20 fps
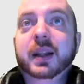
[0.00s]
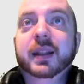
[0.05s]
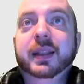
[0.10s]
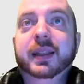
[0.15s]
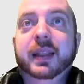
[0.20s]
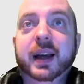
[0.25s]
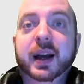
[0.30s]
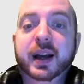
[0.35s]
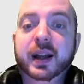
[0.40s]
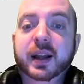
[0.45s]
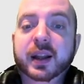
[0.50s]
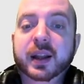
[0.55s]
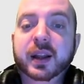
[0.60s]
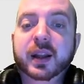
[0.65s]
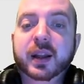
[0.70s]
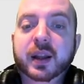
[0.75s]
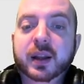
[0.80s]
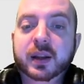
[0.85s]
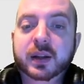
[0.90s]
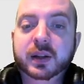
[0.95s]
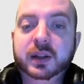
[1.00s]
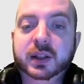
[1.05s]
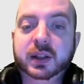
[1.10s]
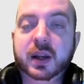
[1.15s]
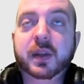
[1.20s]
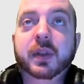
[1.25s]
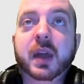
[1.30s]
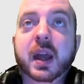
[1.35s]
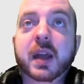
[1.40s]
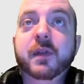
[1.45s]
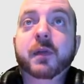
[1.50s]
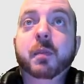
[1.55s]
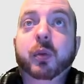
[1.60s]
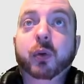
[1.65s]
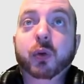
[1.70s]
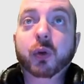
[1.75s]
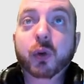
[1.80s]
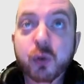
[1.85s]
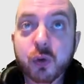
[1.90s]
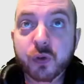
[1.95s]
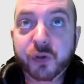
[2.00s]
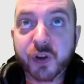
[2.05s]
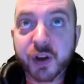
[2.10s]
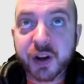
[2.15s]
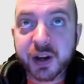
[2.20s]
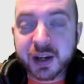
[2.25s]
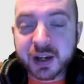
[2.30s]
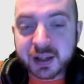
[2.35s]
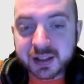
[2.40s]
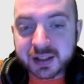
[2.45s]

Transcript: that they've proven